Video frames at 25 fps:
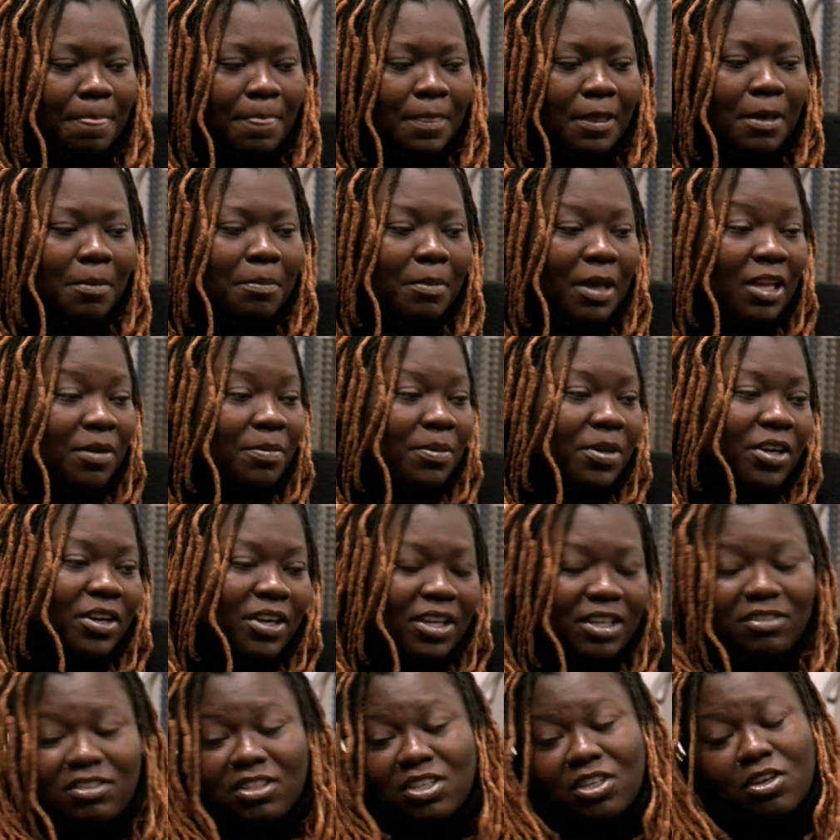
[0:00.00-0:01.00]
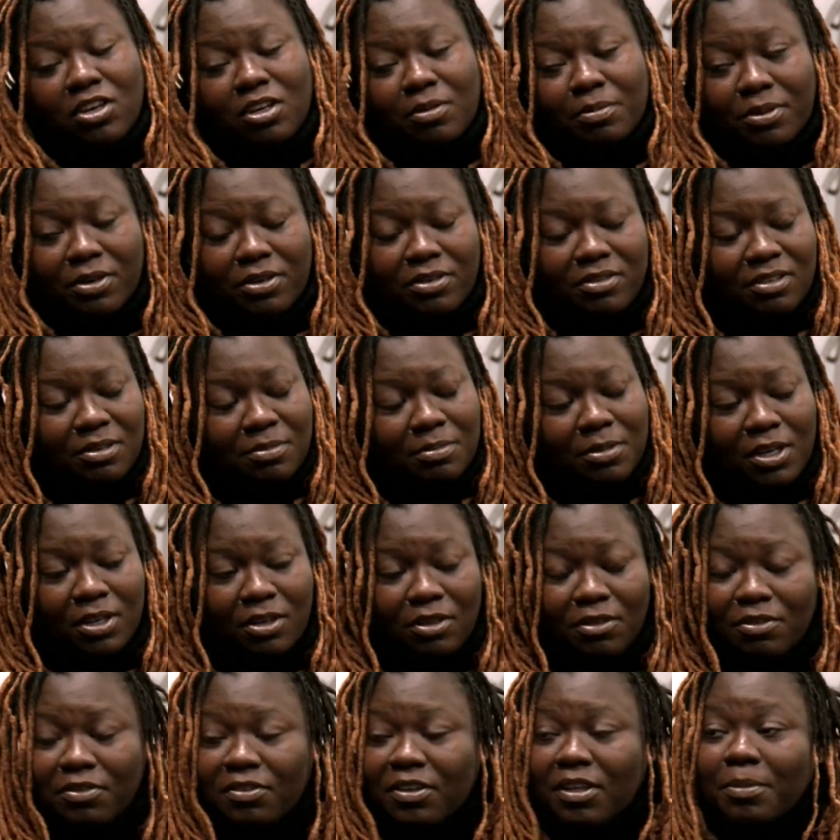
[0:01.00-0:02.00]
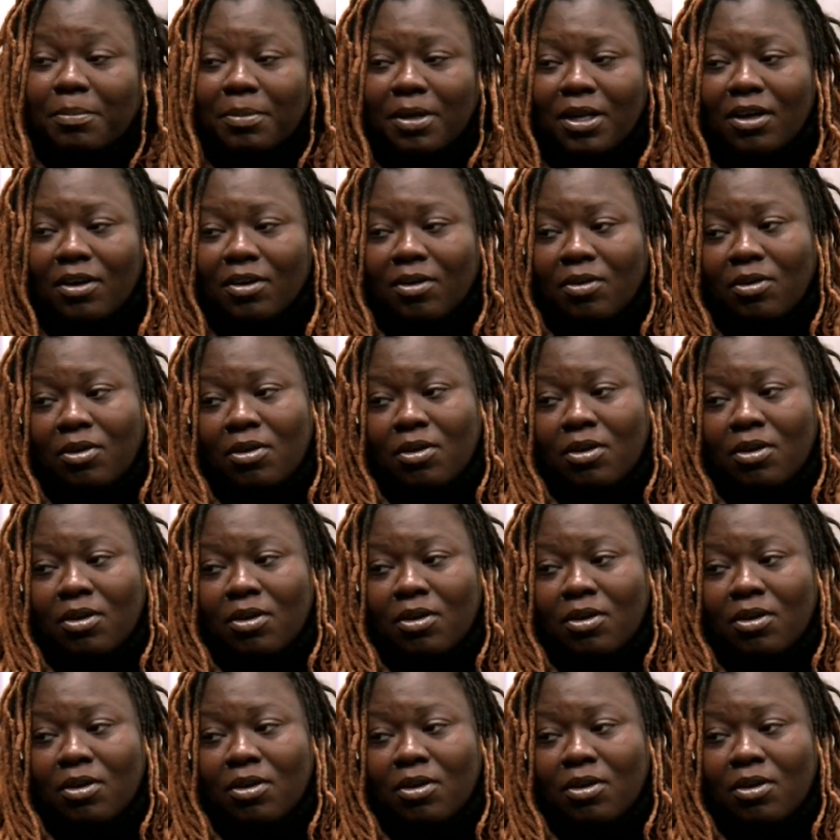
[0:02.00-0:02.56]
Maybe there is a young person, male or female,